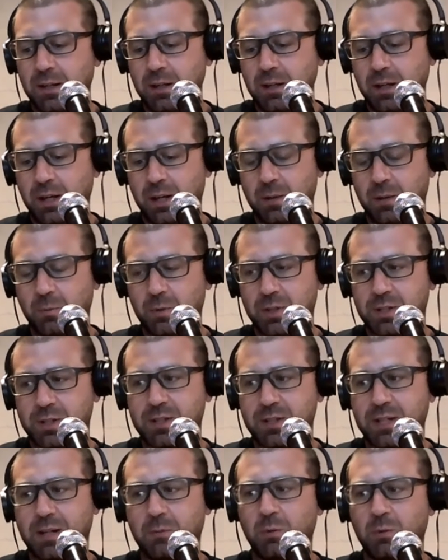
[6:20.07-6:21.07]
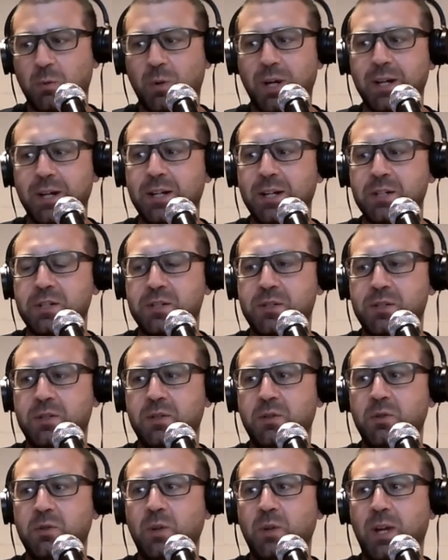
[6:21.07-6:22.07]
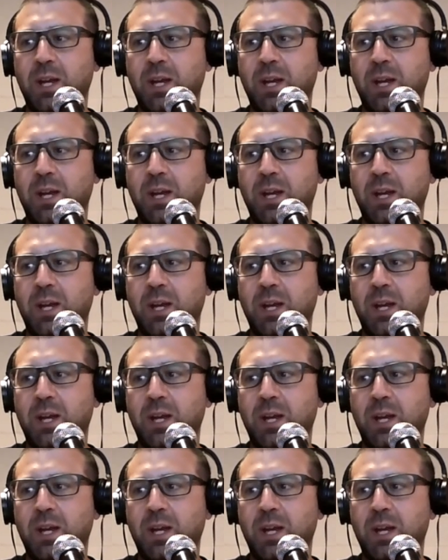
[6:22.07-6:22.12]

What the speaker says: And we just thought, well, why not just do